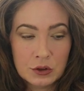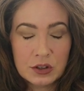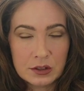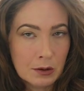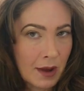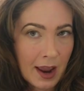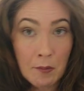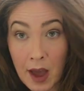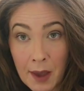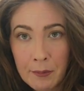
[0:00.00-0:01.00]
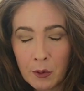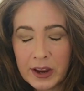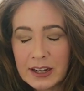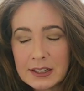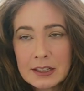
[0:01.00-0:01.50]
just to make my
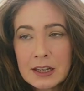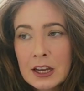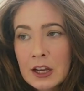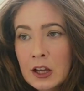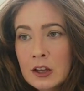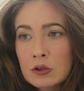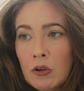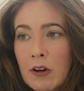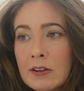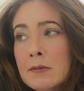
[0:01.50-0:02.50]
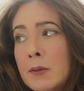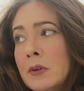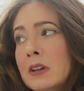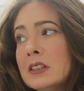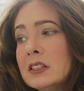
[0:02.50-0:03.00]
point. So I
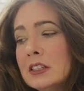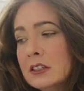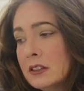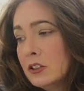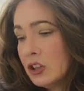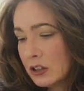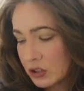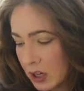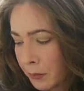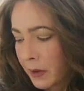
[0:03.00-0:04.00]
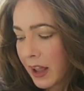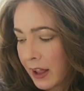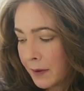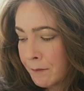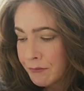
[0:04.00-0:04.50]
remember listening to Judge
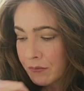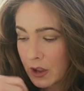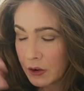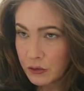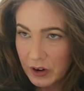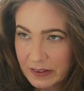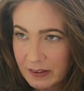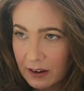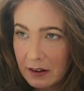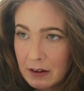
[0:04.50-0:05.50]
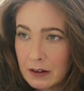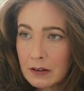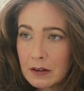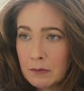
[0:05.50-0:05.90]
Hippler addressing